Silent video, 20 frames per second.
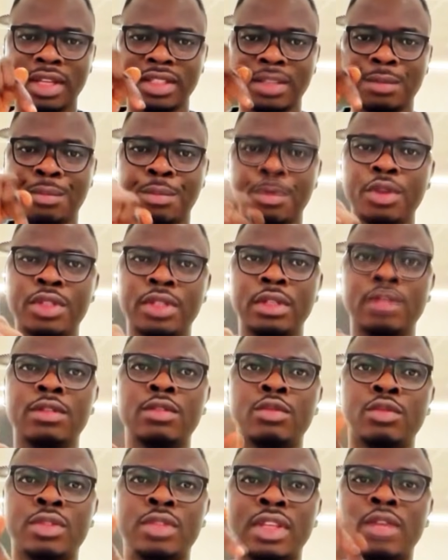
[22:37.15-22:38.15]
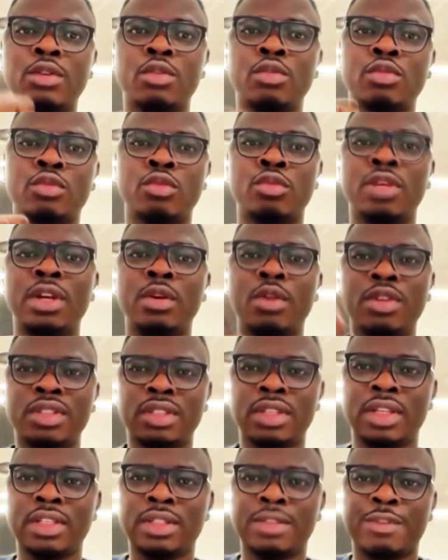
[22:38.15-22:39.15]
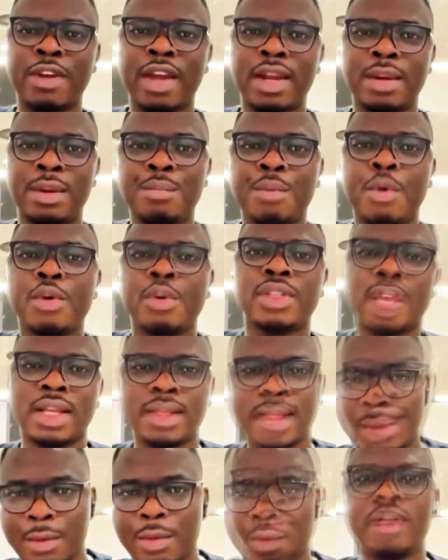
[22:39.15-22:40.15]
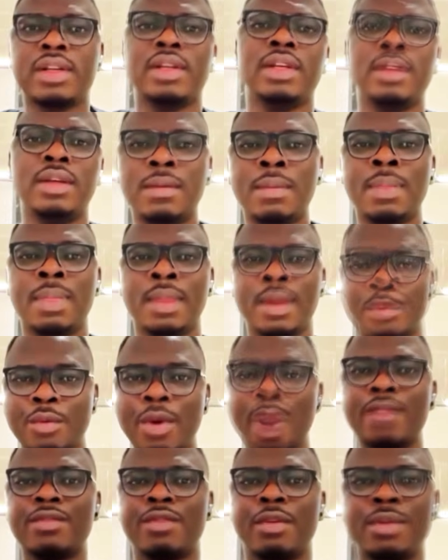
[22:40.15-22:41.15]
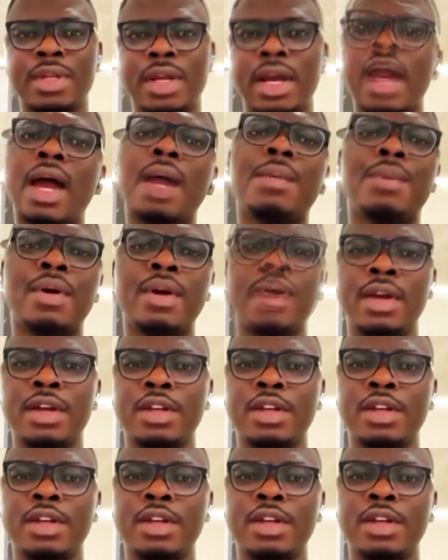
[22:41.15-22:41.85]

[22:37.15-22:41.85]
there's a button to take you to Lagos State filing portal directly, right from the app.